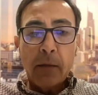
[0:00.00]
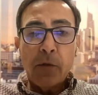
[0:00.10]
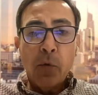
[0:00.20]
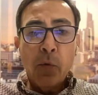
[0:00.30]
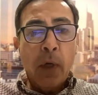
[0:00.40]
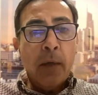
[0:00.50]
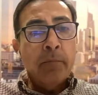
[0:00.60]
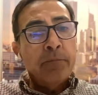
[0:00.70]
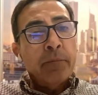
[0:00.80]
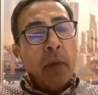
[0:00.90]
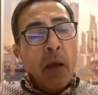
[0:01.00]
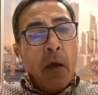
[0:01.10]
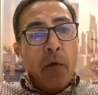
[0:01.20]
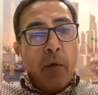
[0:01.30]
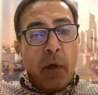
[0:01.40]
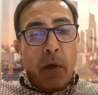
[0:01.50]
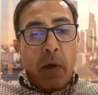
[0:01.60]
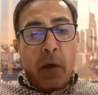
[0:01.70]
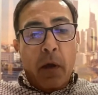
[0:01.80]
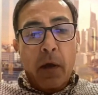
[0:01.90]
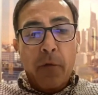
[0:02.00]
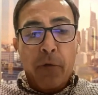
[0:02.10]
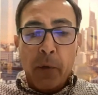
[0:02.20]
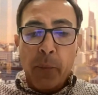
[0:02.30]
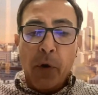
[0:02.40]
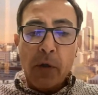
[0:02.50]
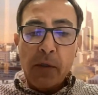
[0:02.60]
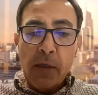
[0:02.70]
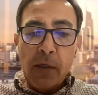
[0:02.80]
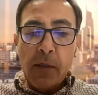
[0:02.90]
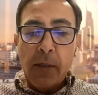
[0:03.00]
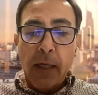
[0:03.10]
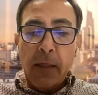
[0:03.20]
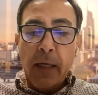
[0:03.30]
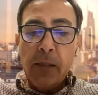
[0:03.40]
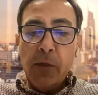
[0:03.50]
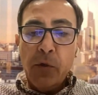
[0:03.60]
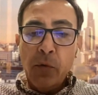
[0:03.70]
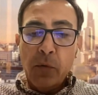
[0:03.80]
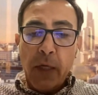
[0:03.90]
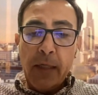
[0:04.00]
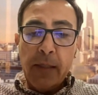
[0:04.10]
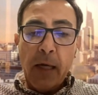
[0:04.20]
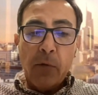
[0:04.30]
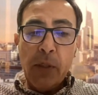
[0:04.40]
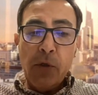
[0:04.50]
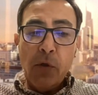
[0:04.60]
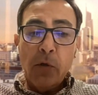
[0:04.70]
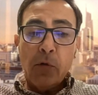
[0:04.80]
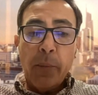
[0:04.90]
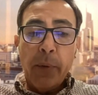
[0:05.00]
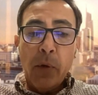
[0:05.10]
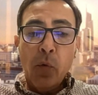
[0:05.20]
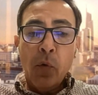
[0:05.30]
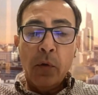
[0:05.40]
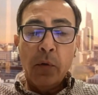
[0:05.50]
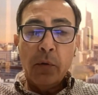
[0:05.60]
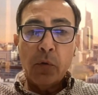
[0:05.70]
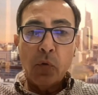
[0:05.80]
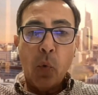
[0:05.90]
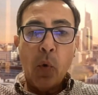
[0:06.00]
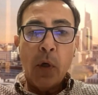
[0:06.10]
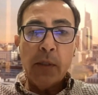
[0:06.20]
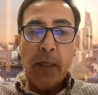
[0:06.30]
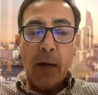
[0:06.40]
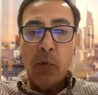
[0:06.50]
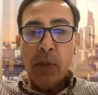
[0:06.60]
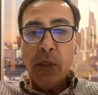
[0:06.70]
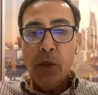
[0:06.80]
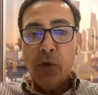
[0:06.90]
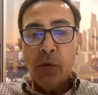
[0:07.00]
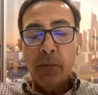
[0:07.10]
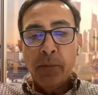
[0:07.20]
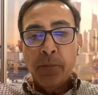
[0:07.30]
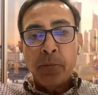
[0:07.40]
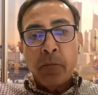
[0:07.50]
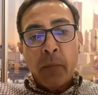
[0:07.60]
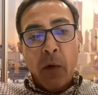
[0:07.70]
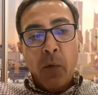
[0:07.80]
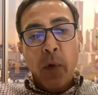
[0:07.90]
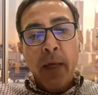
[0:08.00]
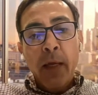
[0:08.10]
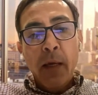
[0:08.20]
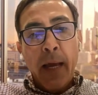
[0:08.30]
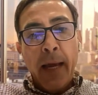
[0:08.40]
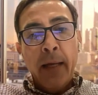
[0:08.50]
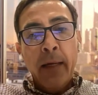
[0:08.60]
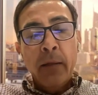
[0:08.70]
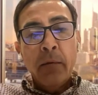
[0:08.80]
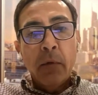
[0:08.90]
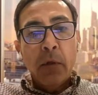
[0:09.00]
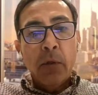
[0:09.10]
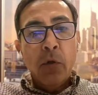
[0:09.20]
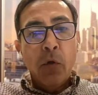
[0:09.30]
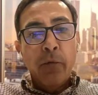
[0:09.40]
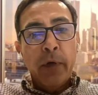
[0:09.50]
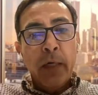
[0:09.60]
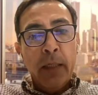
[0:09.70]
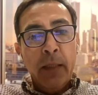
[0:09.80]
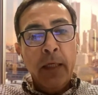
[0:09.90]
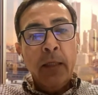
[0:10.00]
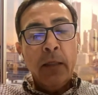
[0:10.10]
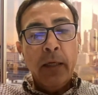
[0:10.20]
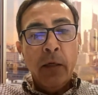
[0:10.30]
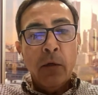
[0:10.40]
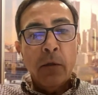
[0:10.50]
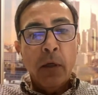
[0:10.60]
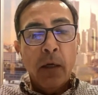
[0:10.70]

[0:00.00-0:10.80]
So for the process that takes the acquisition entrepreneur towards the acquisition, we added, very detailed